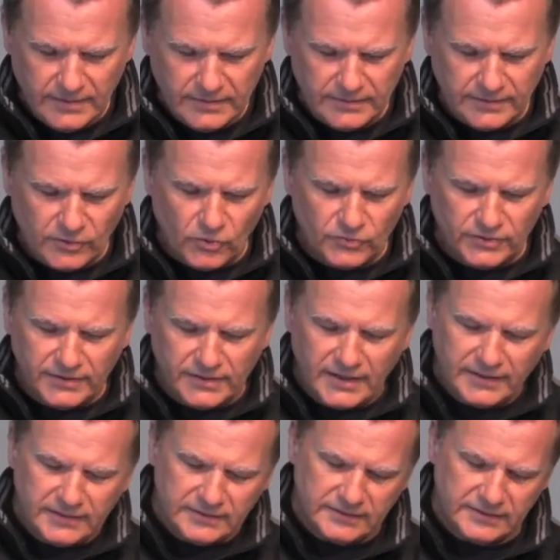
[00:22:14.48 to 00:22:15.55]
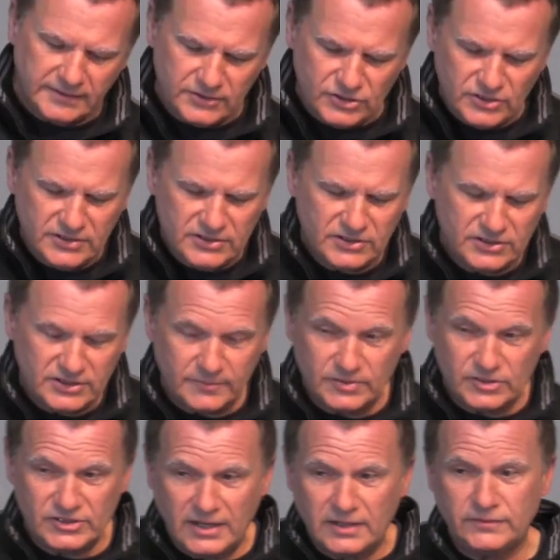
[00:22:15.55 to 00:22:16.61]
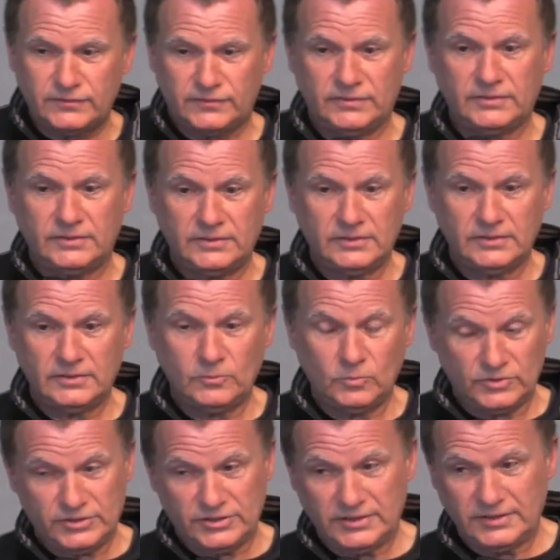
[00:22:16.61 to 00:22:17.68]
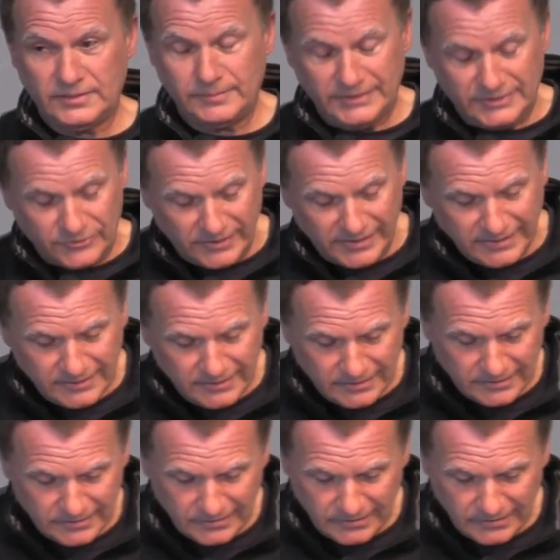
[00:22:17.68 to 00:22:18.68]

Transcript: that on the night that Jesus himself was betrayed,